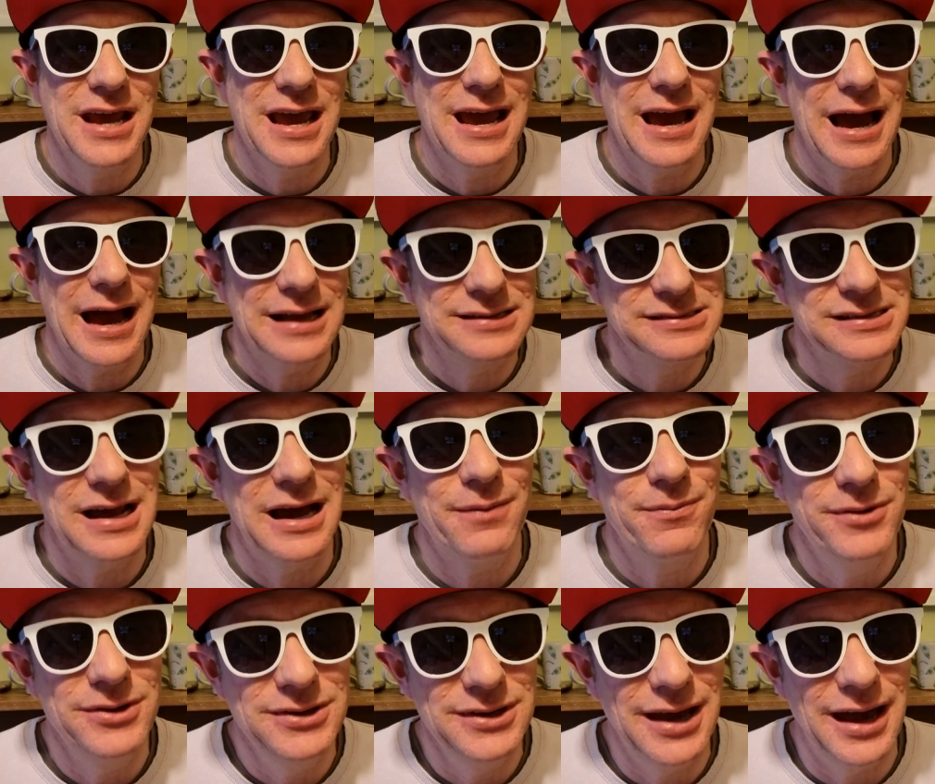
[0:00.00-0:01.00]
It hasn't
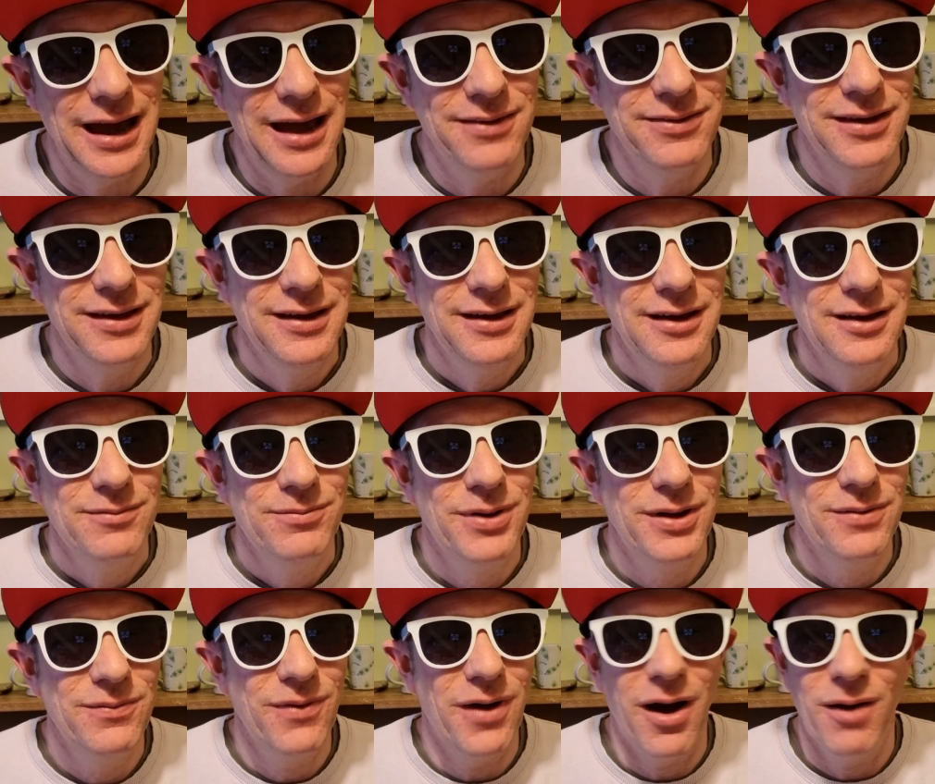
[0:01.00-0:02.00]
happened yet,
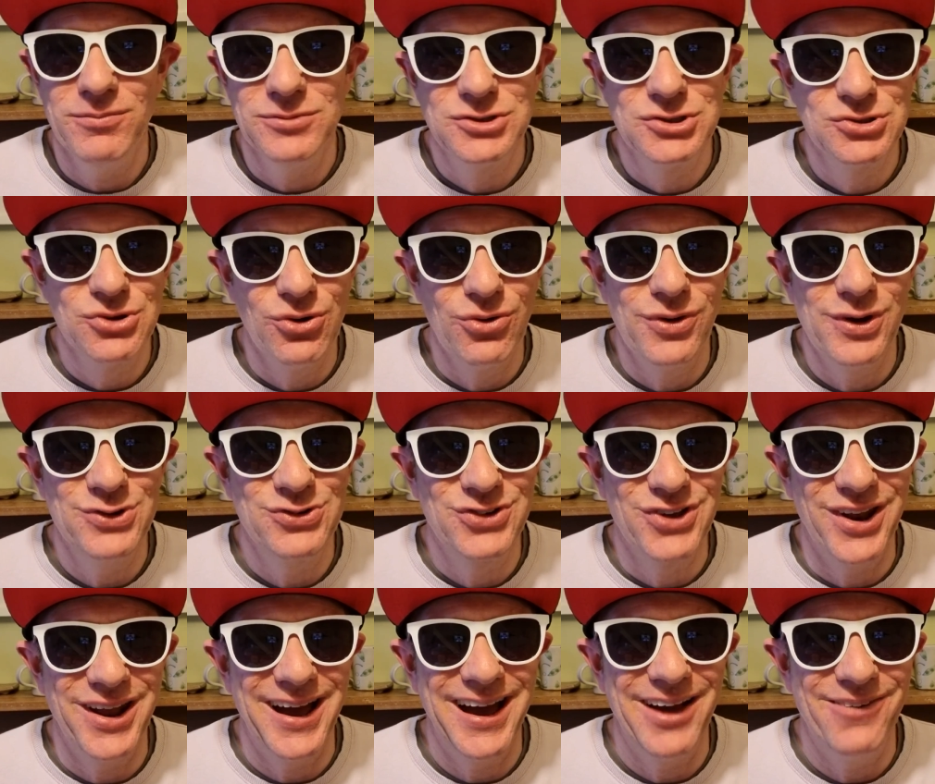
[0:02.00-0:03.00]
but I'm sure it's
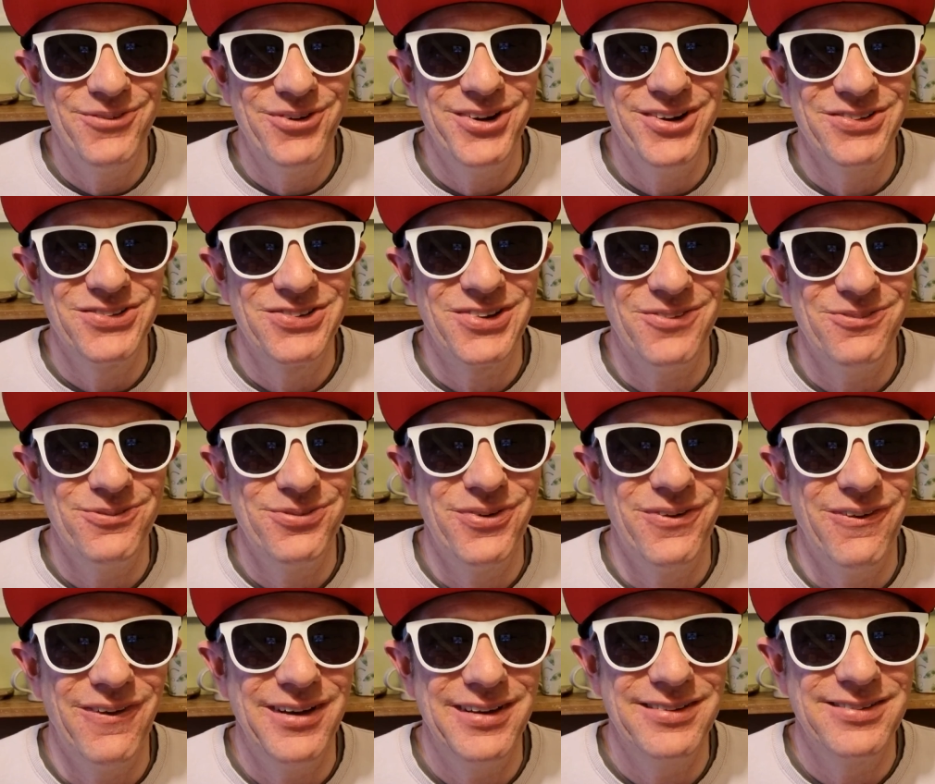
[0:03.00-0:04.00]
going to happen at some
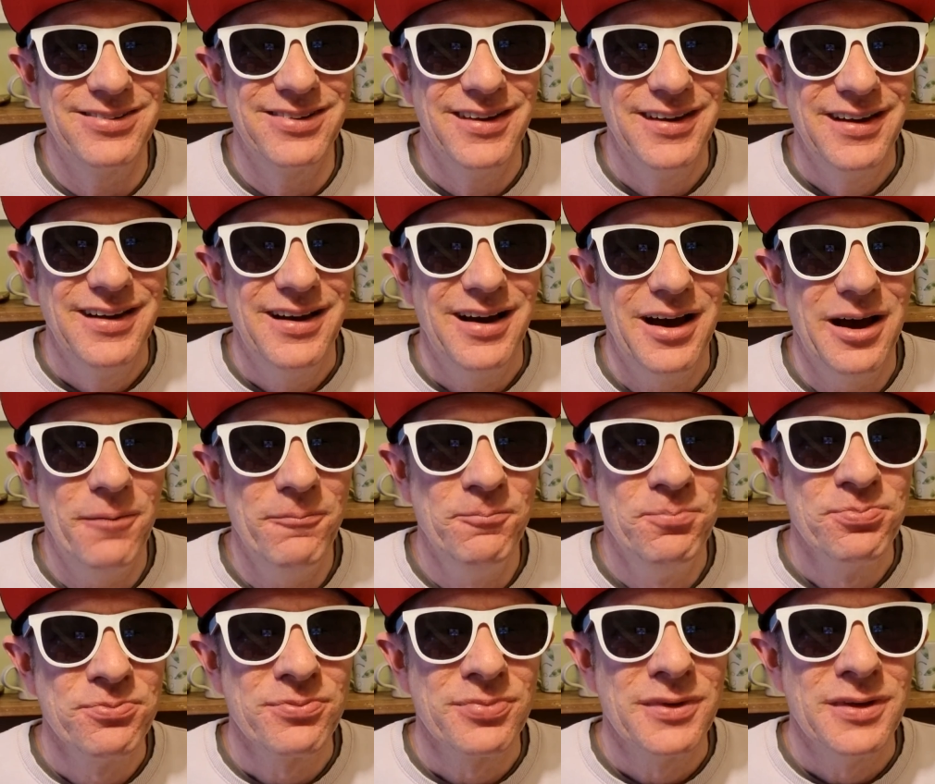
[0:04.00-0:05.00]
point.
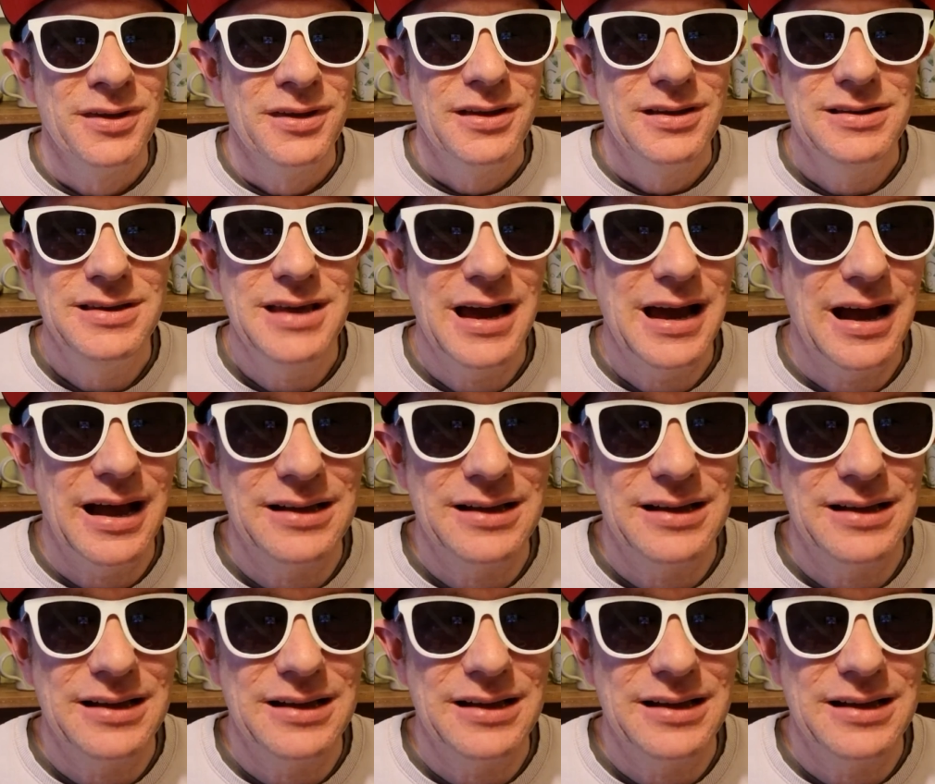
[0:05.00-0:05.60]
Yeah,